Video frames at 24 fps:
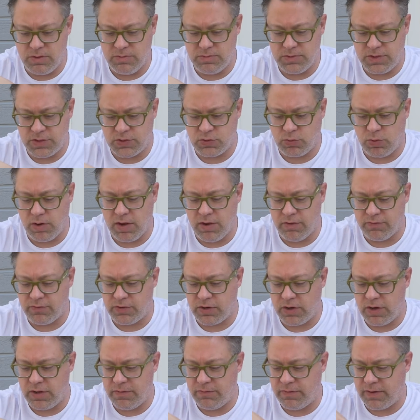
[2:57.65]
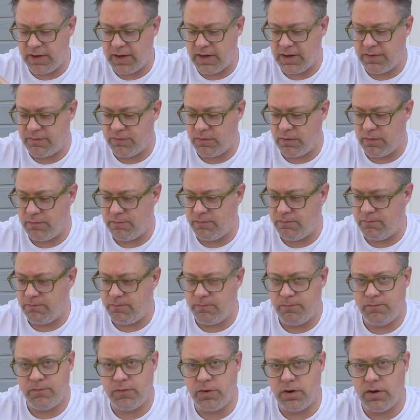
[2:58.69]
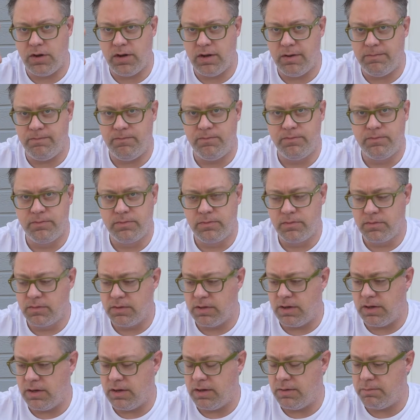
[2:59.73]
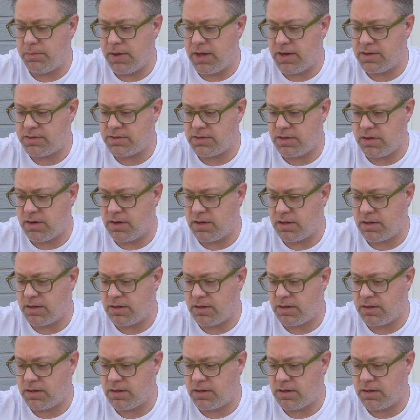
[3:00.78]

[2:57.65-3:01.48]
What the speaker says: It was a 1235 for a Panasonic,